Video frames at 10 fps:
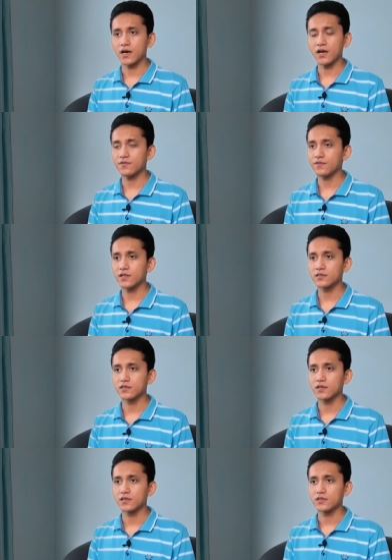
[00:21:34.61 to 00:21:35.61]
I felt
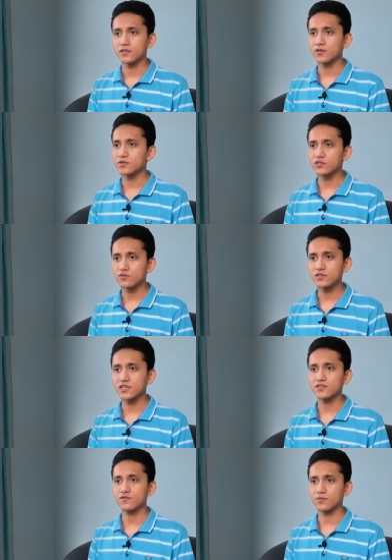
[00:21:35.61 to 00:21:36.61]
there was no
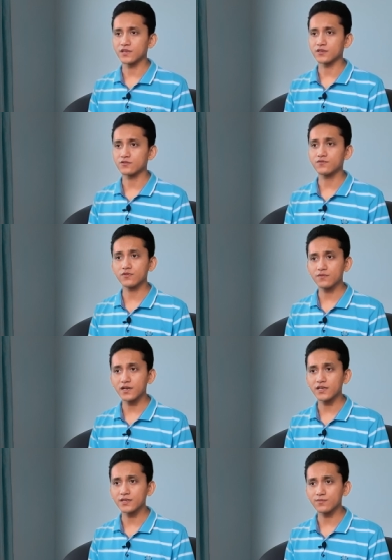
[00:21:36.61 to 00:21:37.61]
chance for me to
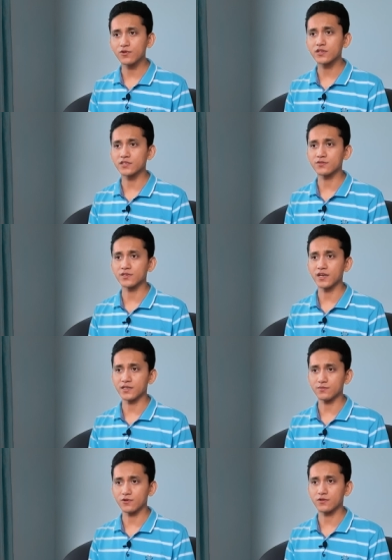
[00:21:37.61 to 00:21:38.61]
fulfill an important duty
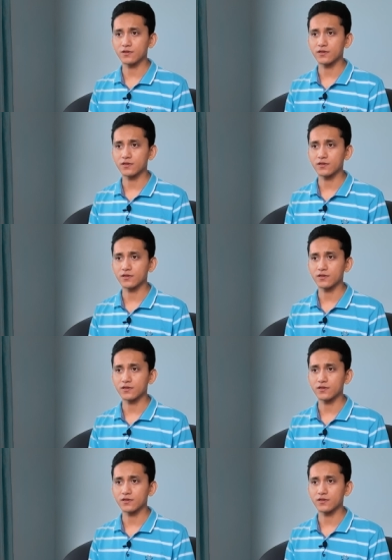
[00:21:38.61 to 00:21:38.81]
anymore.